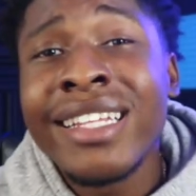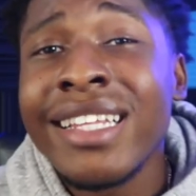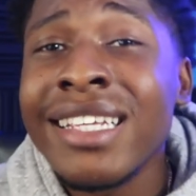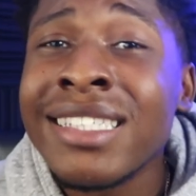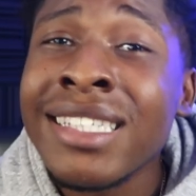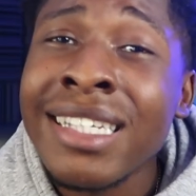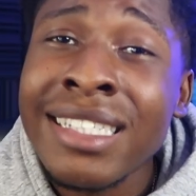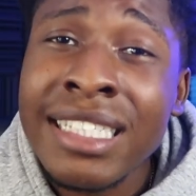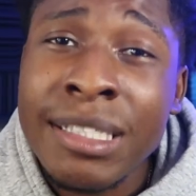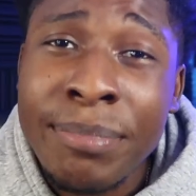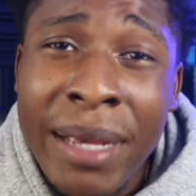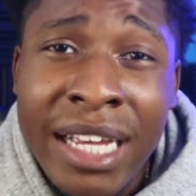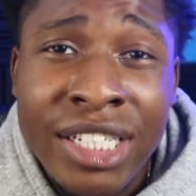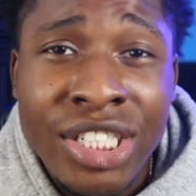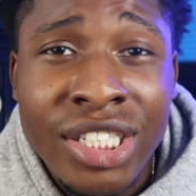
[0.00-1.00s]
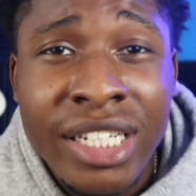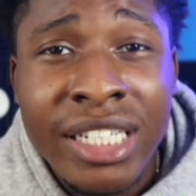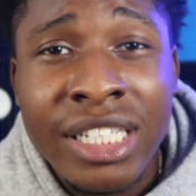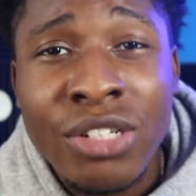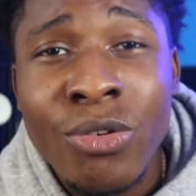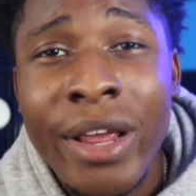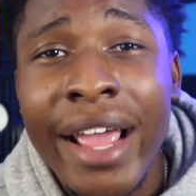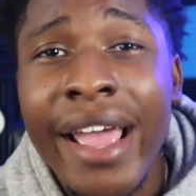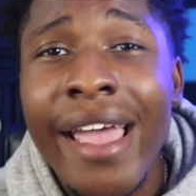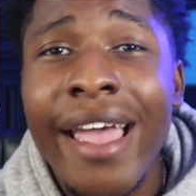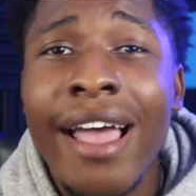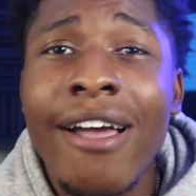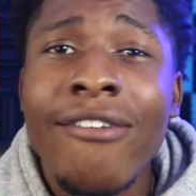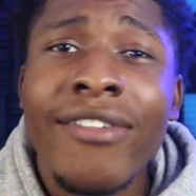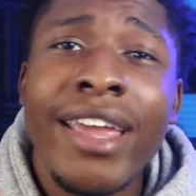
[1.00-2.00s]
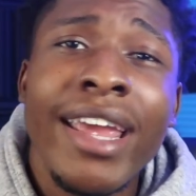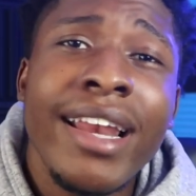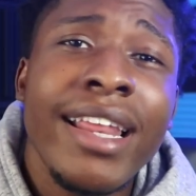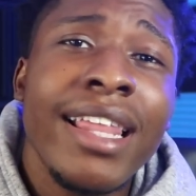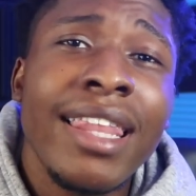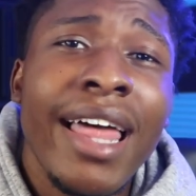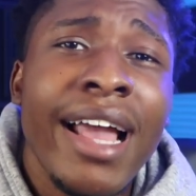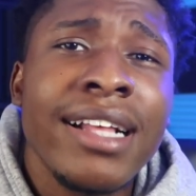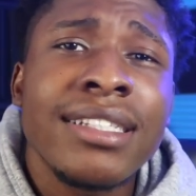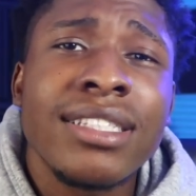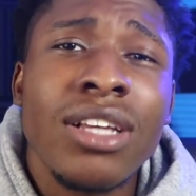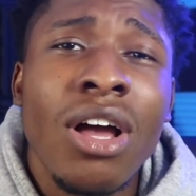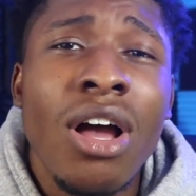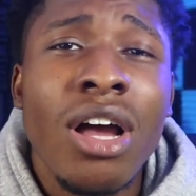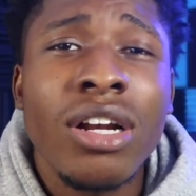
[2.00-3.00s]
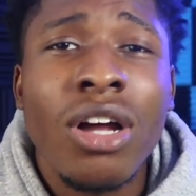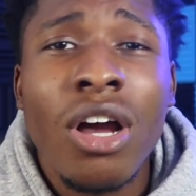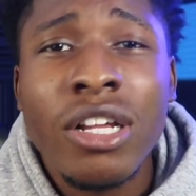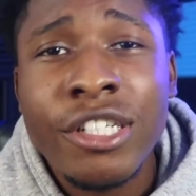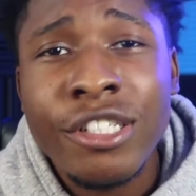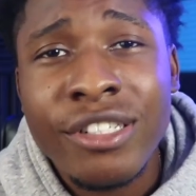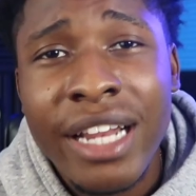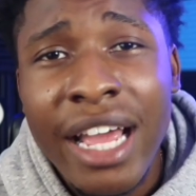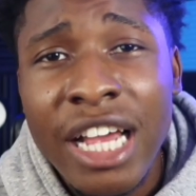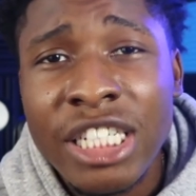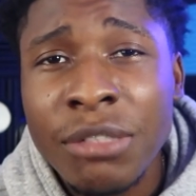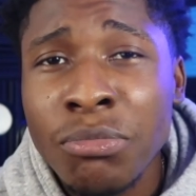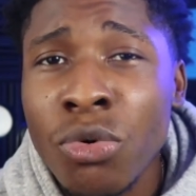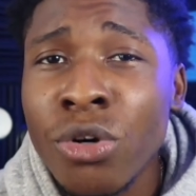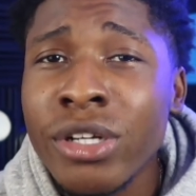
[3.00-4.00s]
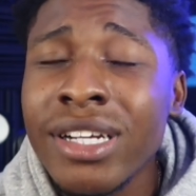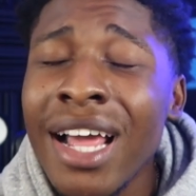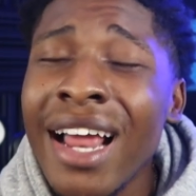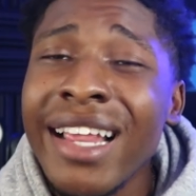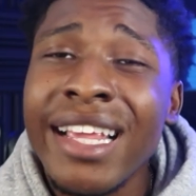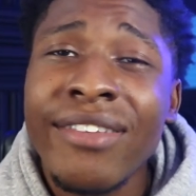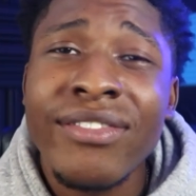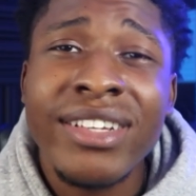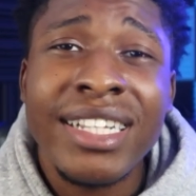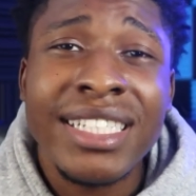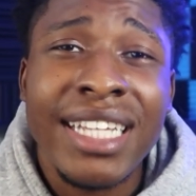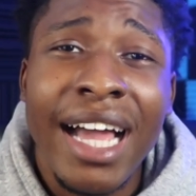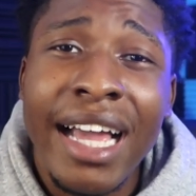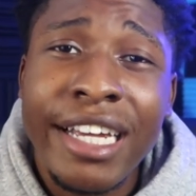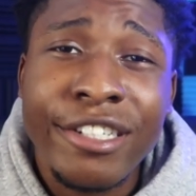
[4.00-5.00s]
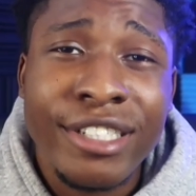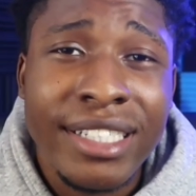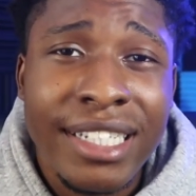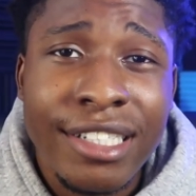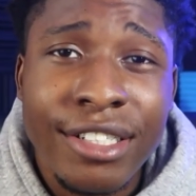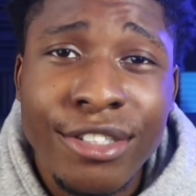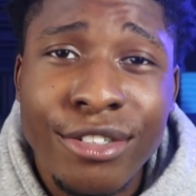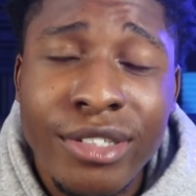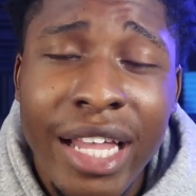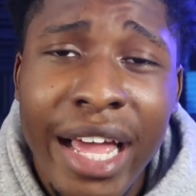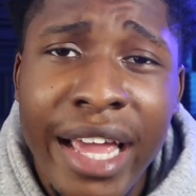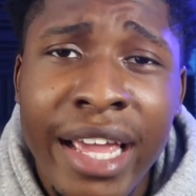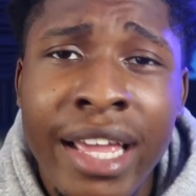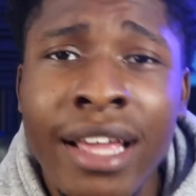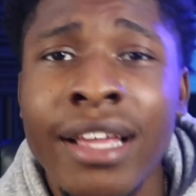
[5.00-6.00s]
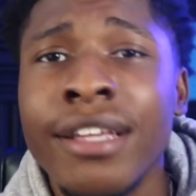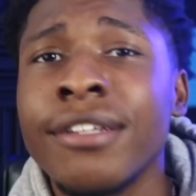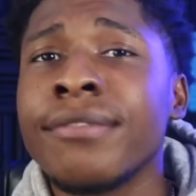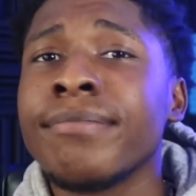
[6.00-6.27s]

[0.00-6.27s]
in this inspection you can't have any lights on on your dashboard, not even the tire sensor light.